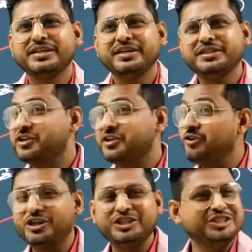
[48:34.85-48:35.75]
They
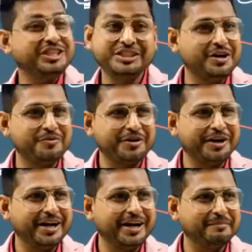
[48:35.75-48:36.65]
cannot change every
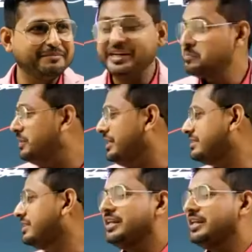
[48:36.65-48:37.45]
time. That means